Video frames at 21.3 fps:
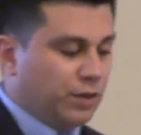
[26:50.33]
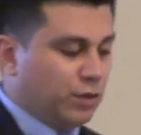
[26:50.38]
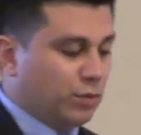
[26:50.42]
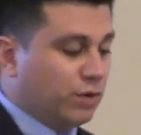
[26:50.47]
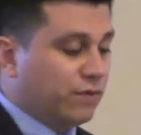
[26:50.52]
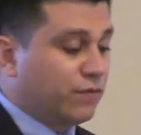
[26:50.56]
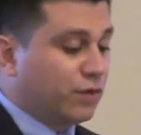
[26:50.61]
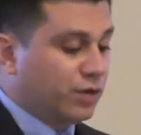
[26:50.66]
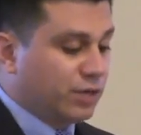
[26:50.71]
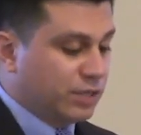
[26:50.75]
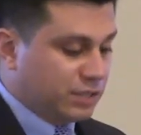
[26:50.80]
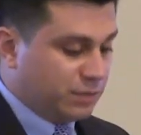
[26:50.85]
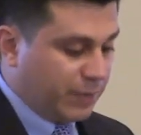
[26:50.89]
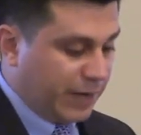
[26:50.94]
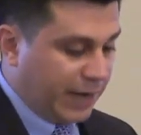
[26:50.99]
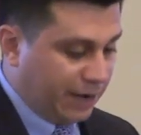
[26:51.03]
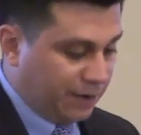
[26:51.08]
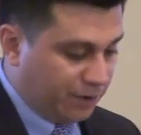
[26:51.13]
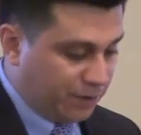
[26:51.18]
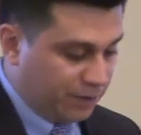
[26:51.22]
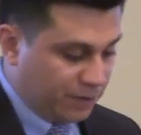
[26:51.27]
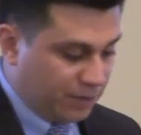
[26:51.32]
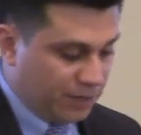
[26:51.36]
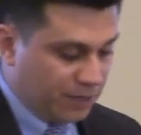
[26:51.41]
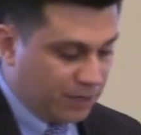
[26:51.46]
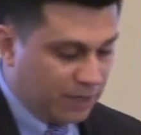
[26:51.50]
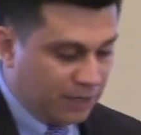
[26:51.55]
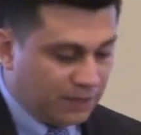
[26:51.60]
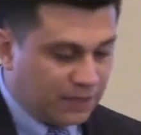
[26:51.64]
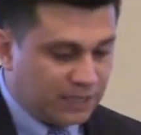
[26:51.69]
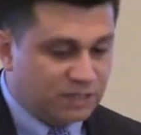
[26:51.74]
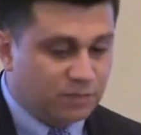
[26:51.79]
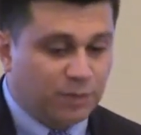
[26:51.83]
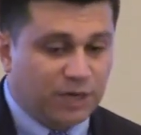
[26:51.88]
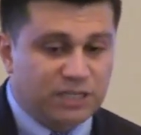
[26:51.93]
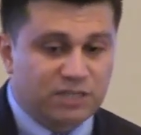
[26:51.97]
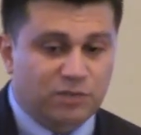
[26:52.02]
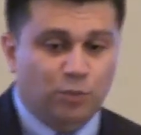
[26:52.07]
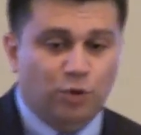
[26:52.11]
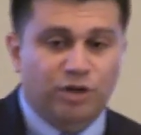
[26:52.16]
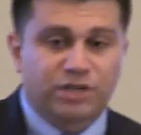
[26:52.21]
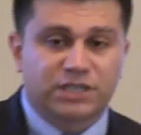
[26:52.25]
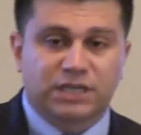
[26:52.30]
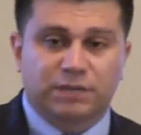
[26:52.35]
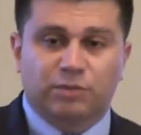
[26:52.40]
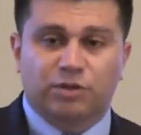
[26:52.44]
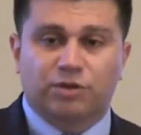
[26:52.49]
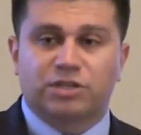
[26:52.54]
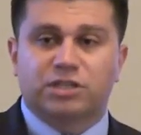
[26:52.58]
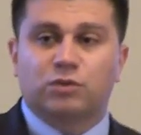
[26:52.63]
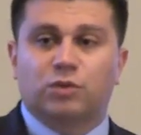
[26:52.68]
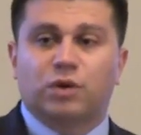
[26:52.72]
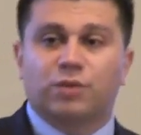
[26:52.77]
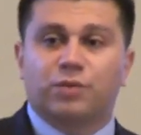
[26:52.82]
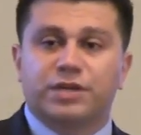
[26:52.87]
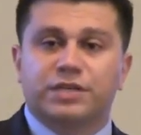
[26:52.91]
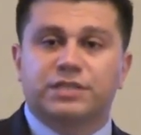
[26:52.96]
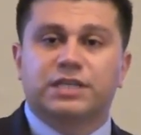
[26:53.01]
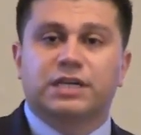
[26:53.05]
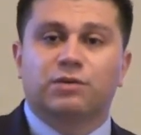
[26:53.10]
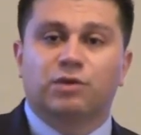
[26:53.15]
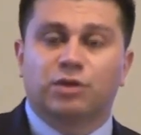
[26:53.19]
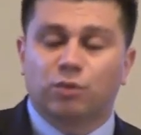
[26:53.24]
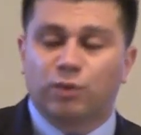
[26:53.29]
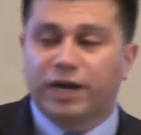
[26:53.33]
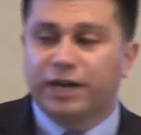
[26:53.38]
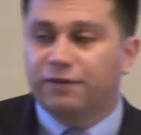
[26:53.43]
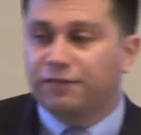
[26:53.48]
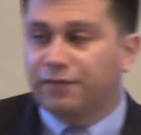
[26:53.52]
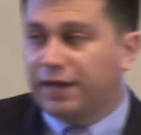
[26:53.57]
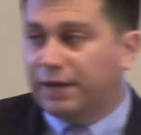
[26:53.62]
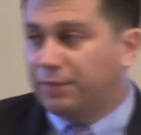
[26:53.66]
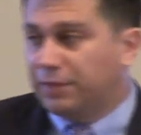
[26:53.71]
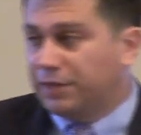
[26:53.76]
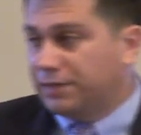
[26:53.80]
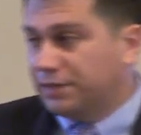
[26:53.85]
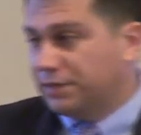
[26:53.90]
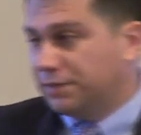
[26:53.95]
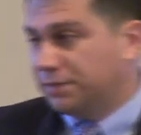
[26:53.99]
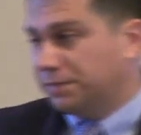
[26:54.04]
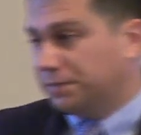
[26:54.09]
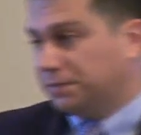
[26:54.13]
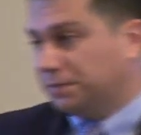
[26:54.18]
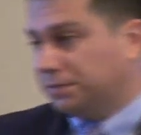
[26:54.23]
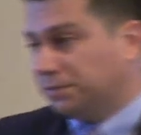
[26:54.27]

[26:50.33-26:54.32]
the reverse pattern that's much more similar to what we see with white families.